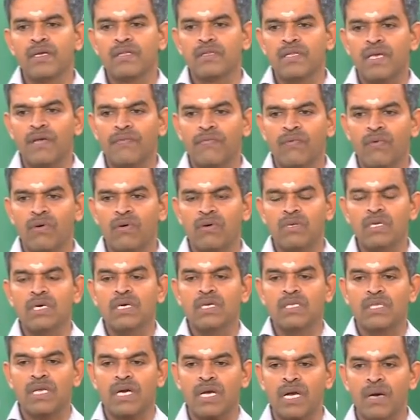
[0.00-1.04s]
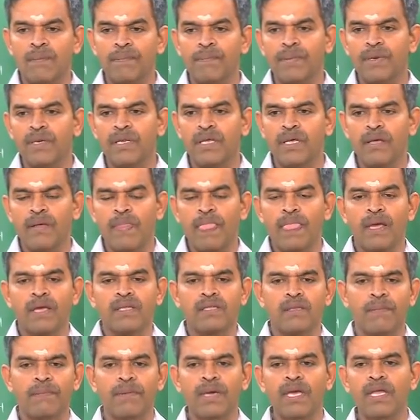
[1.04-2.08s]
Therefore, the company
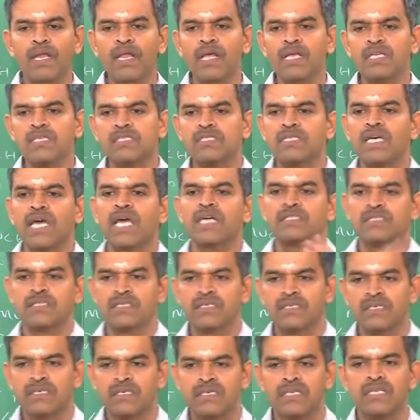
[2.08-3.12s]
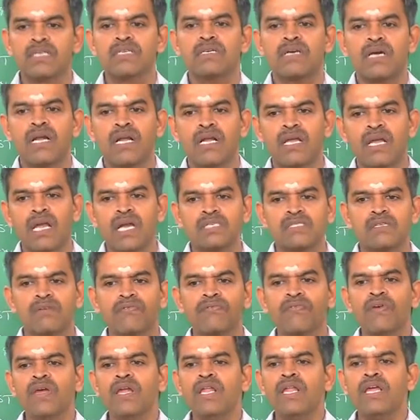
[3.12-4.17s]
in the beginning stage inculcates a
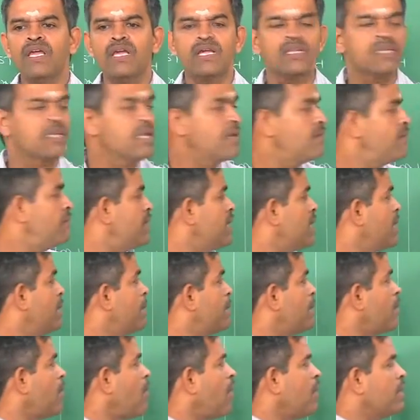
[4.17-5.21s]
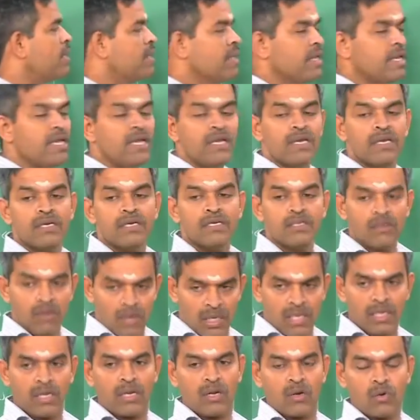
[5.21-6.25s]
feeling in every employee
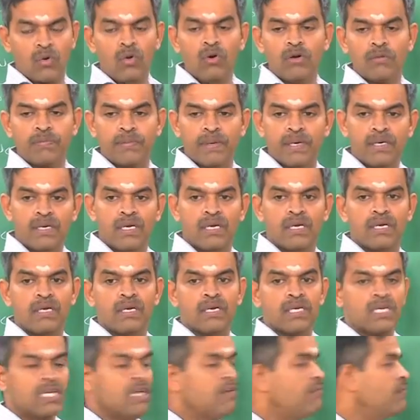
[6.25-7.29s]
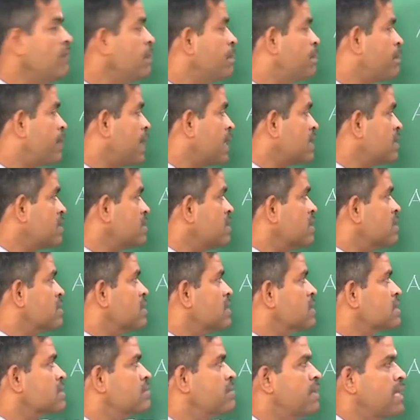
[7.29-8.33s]
during recruitment if he practices
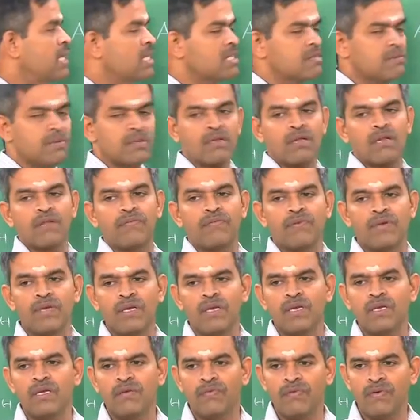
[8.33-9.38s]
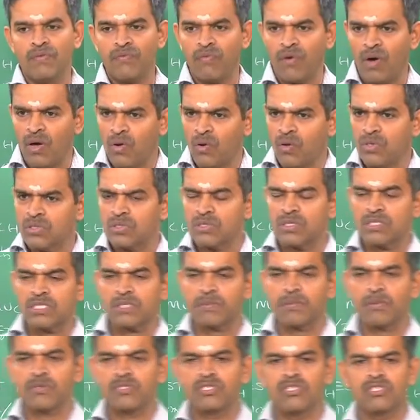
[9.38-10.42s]
risk management or if he, if he follows
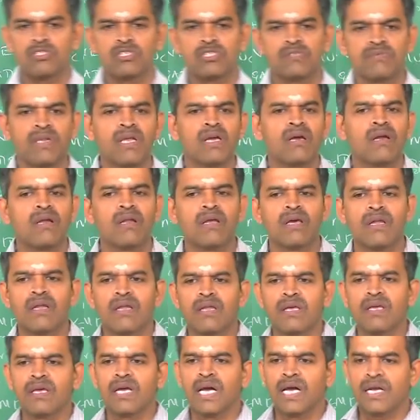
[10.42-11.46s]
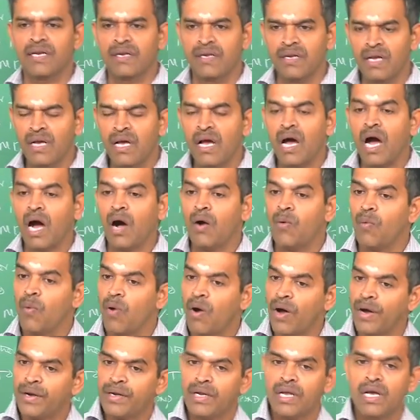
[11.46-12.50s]
risk procedures very clearly and
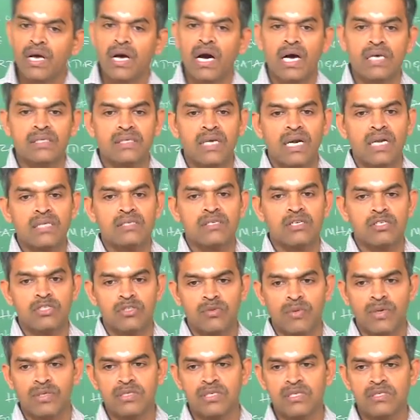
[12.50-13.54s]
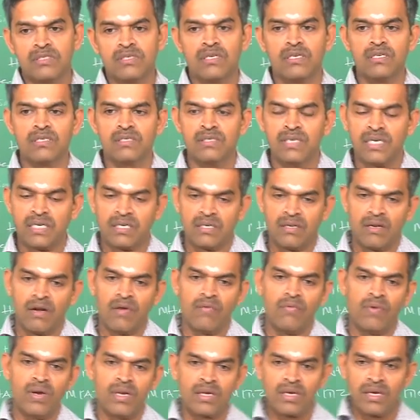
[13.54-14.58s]
avoid hazardous situations in his sector
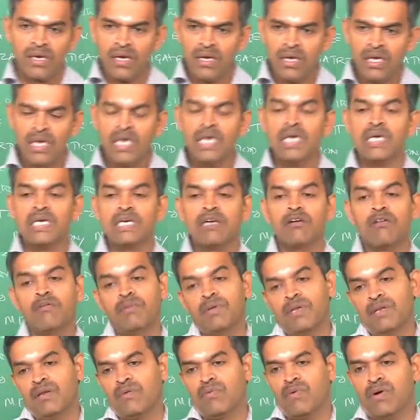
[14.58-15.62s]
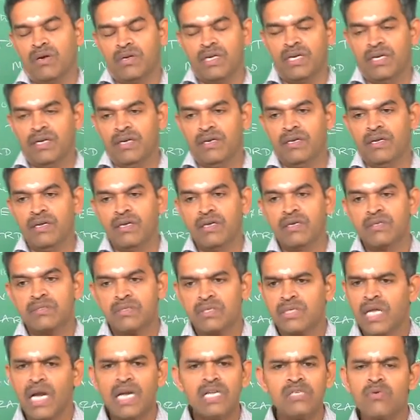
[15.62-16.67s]
of working, he will be rewarded. So,
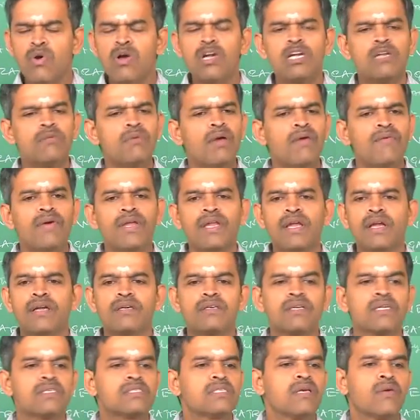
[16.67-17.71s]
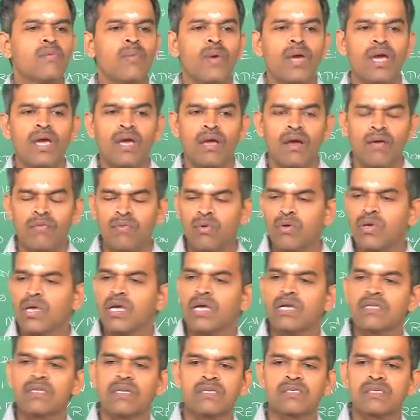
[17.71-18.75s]
that is going to be a very interesting way of
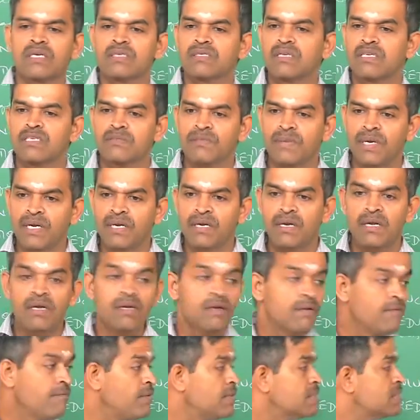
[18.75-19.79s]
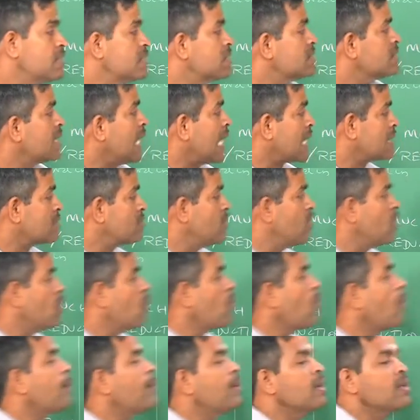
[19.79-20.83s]
looking at the risk assessment which is actually
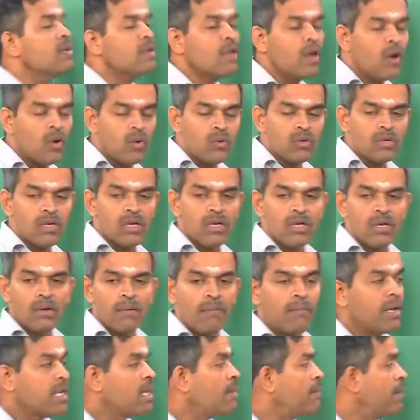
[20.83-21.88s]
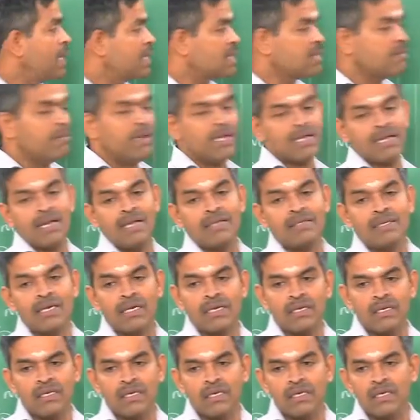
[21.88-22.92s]
opened out by a mathematical
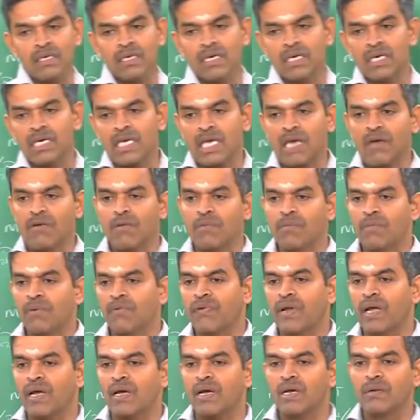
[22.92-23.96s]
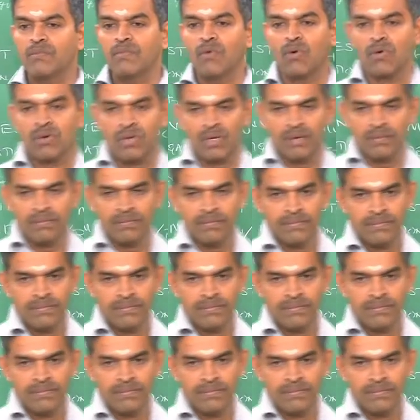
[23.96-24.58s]
technique given by Frank and Morgan.